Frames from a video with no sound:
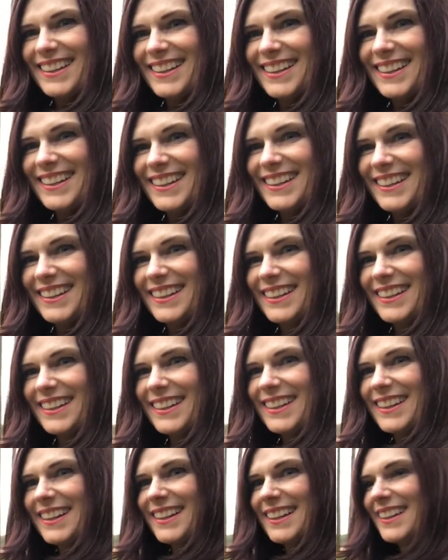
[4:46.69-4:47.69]

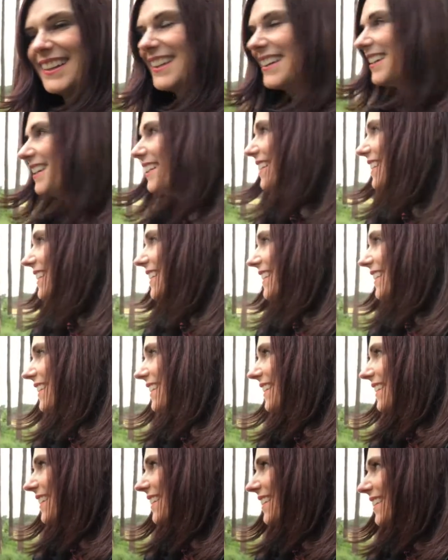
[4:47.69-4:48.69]

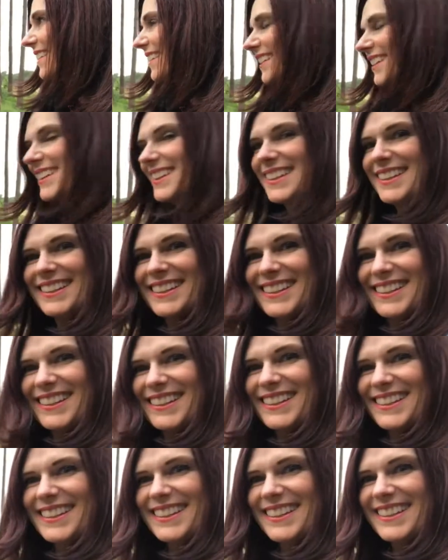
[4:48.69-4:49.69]

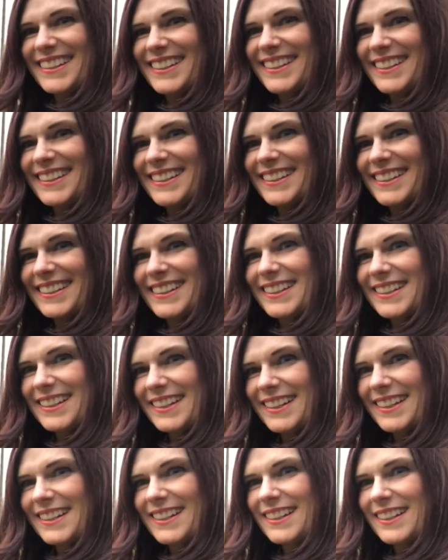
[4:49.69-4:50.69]

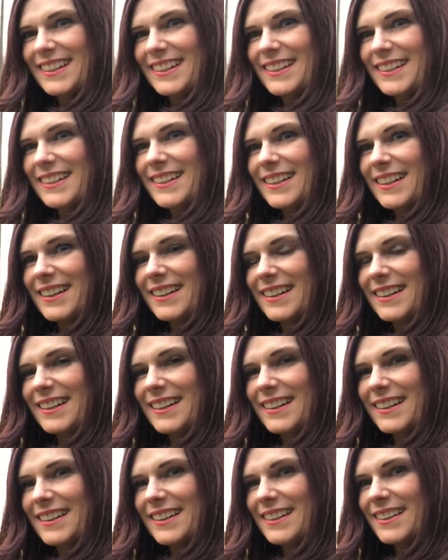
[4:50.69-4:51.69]

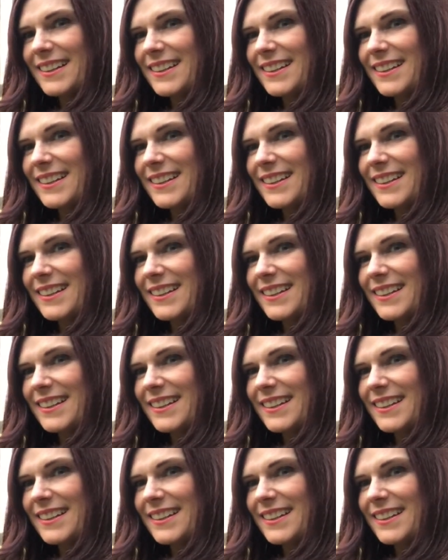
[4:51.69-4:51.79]
(silent)